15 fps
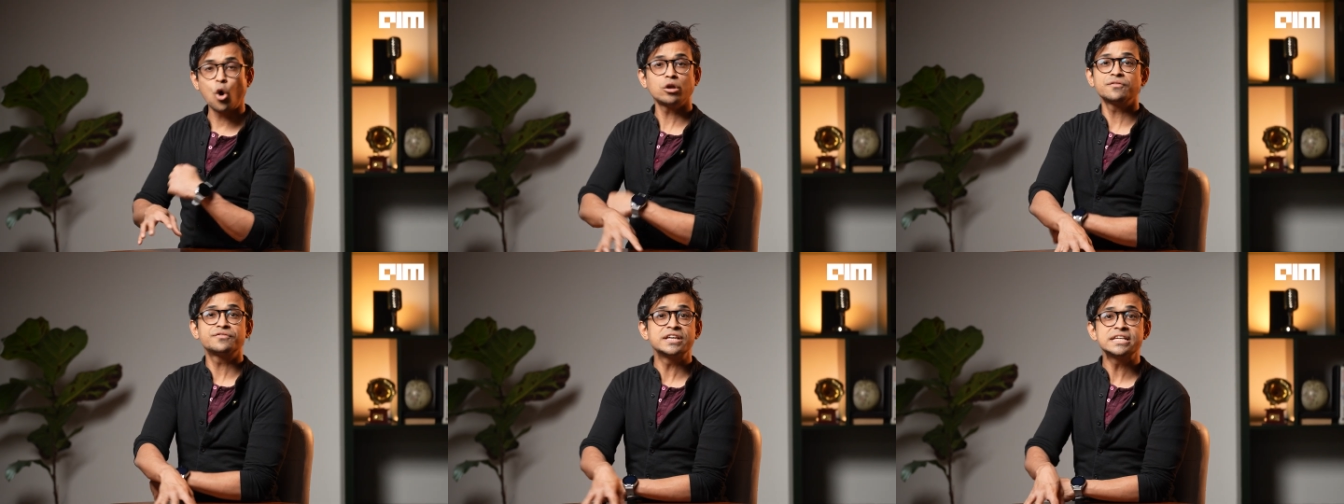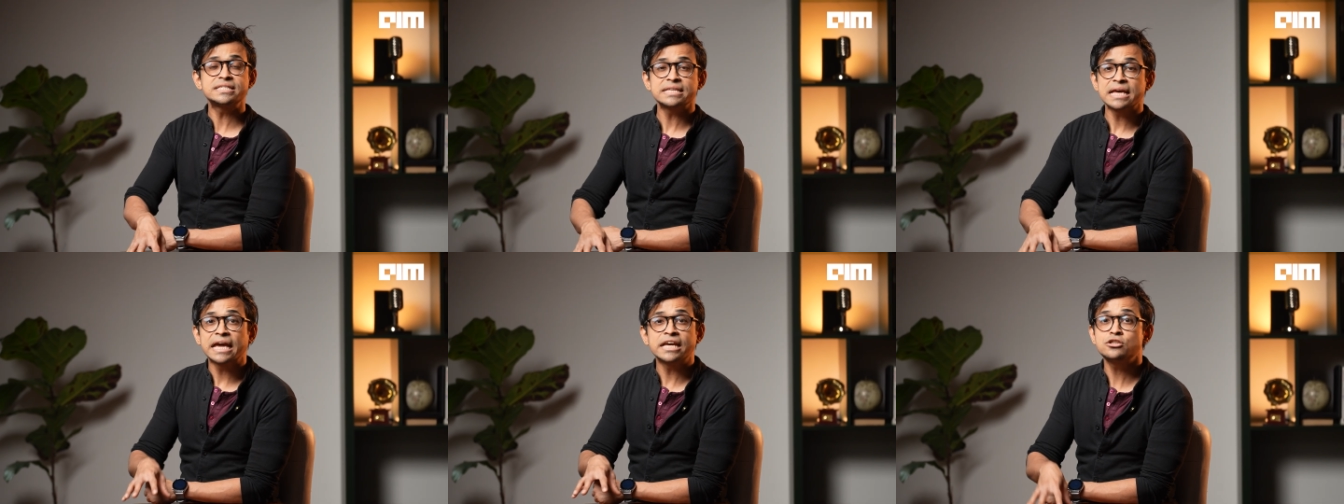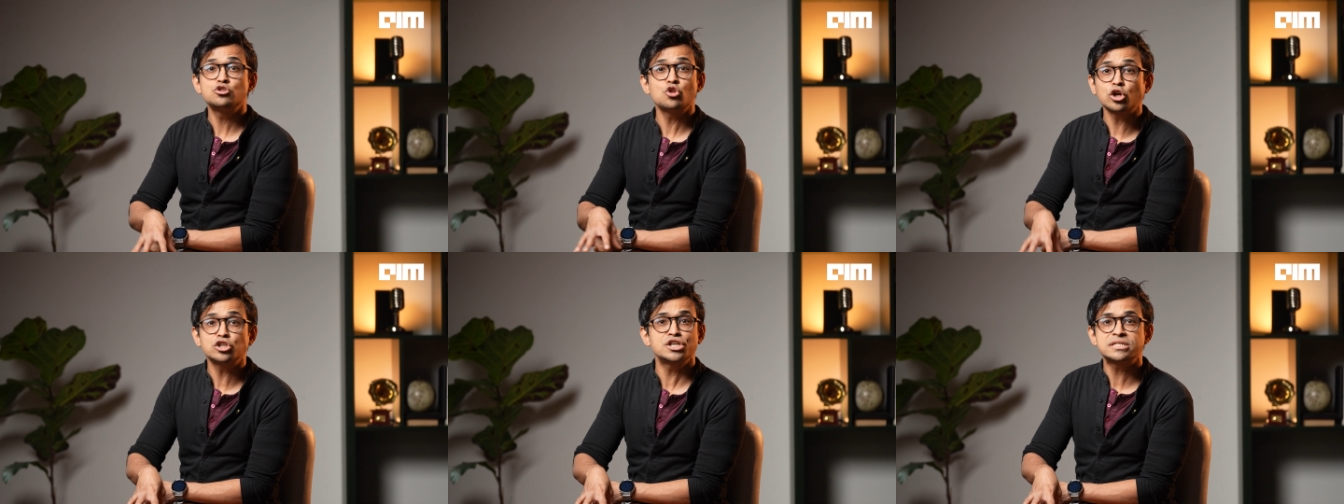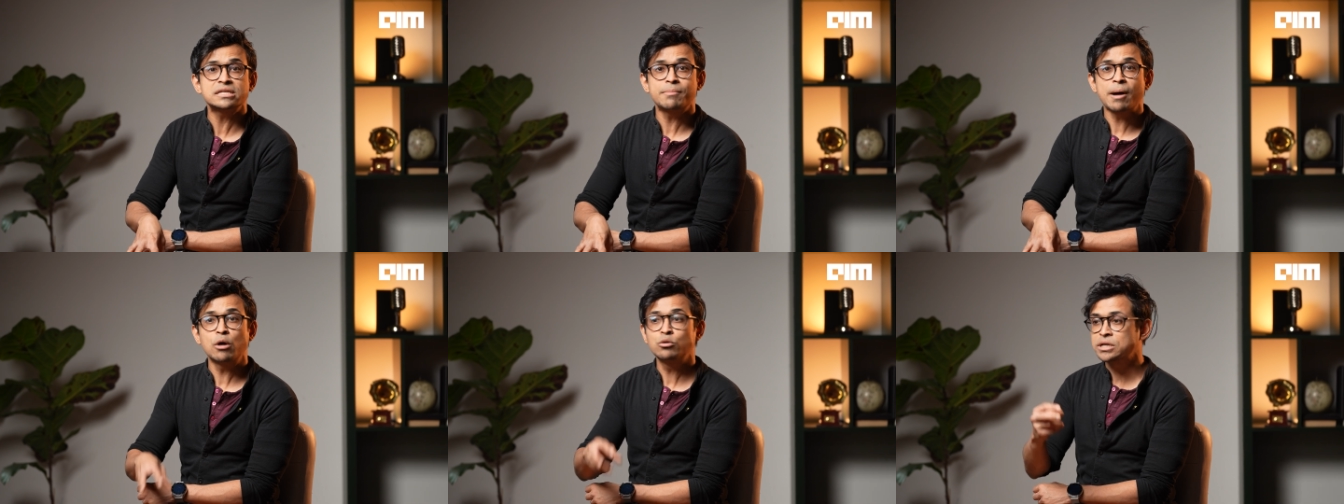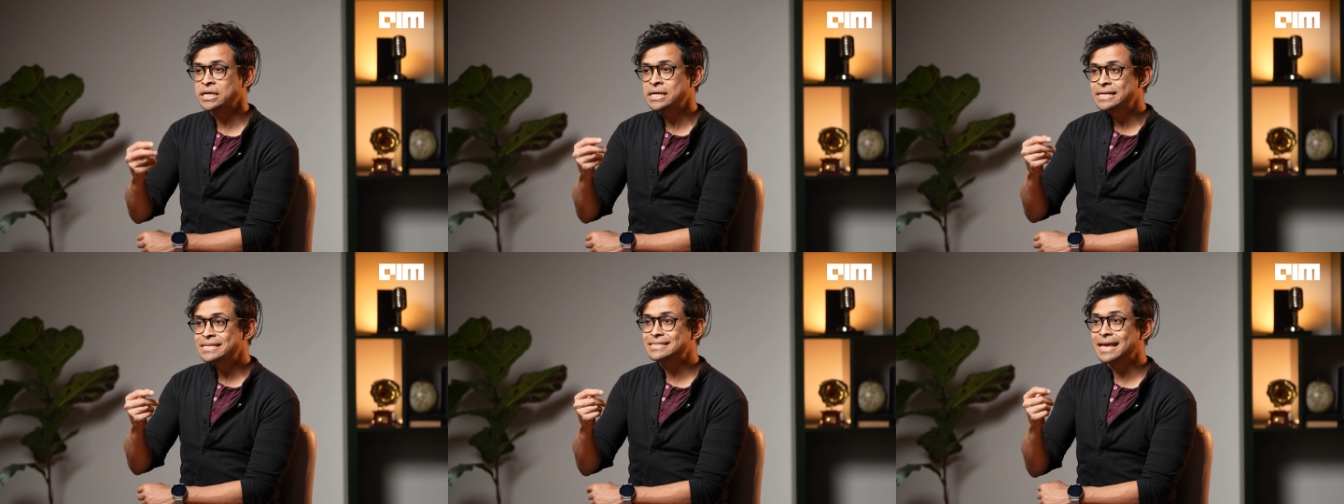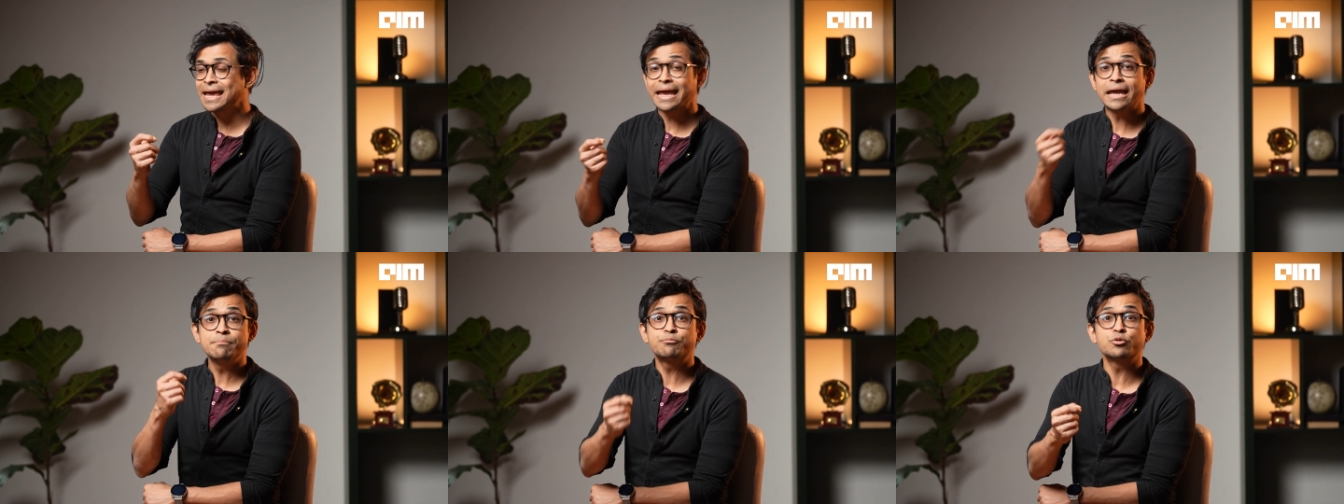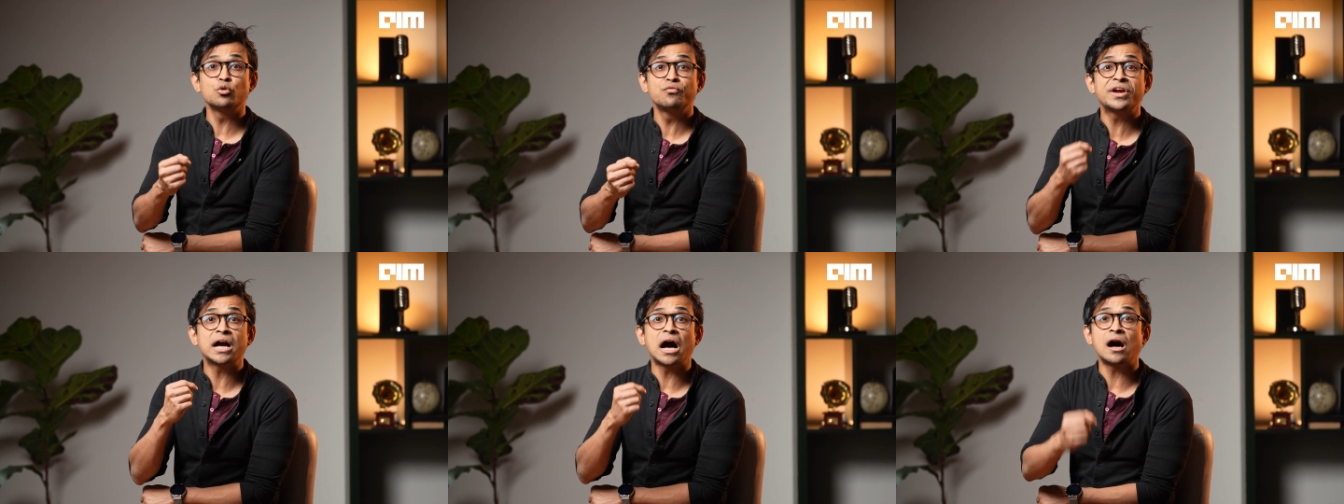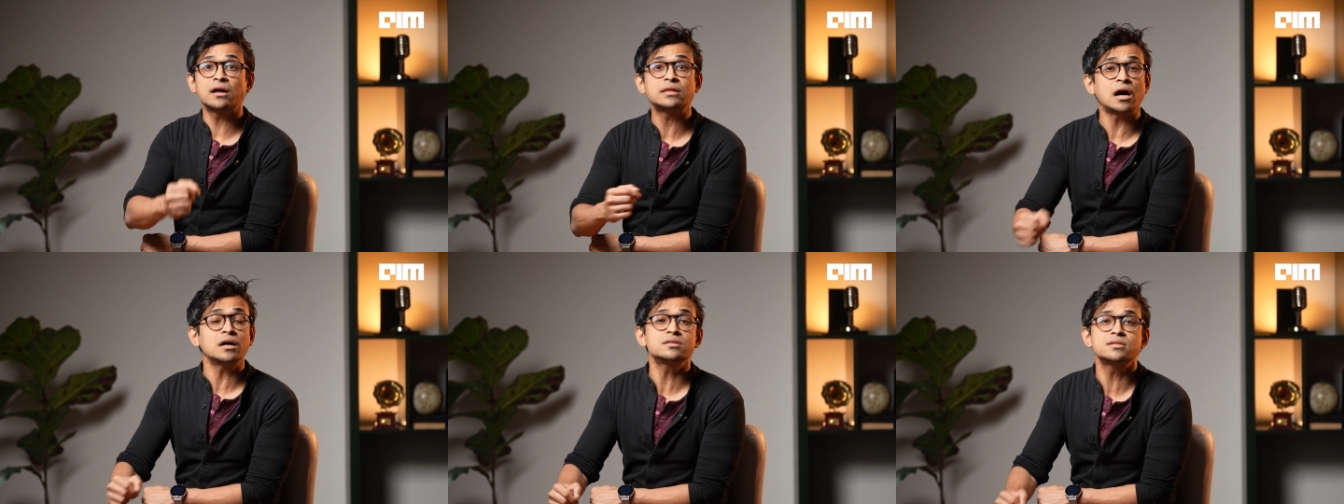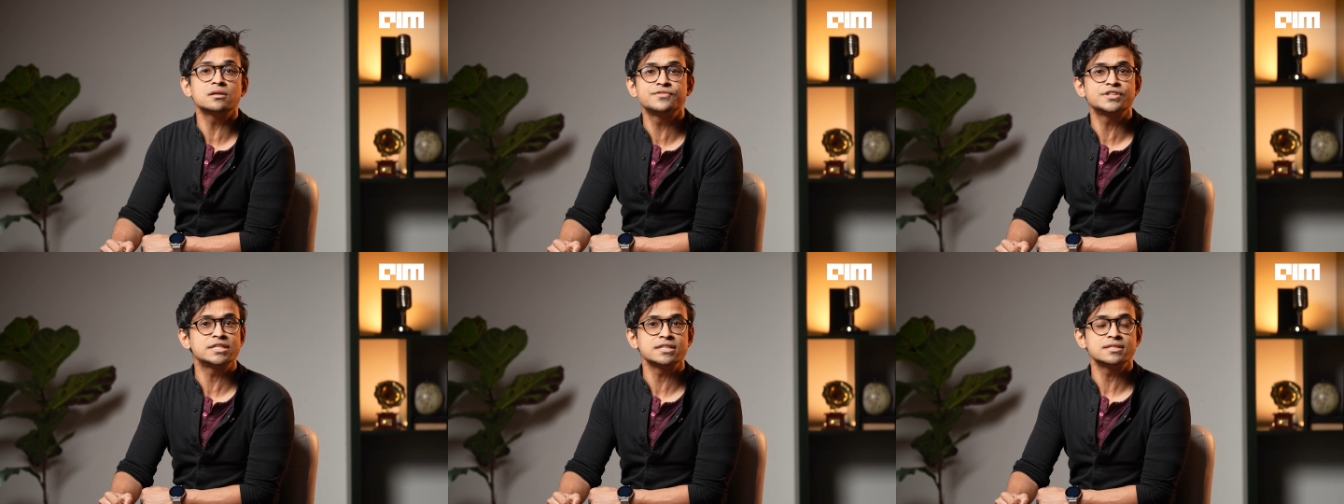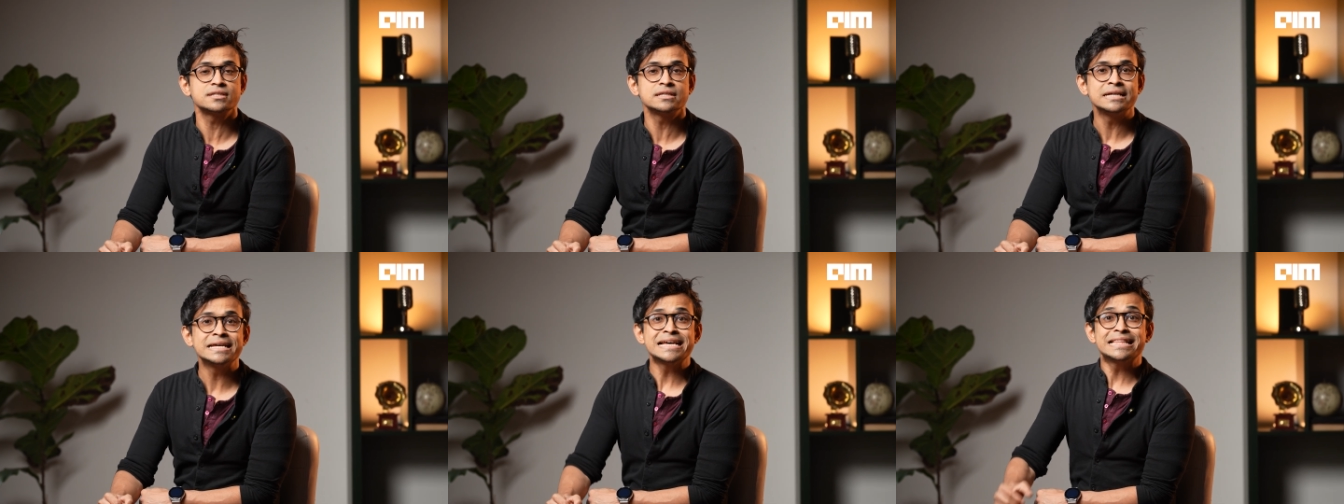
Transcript: All of this is not just about, say, improving Aadhaar services.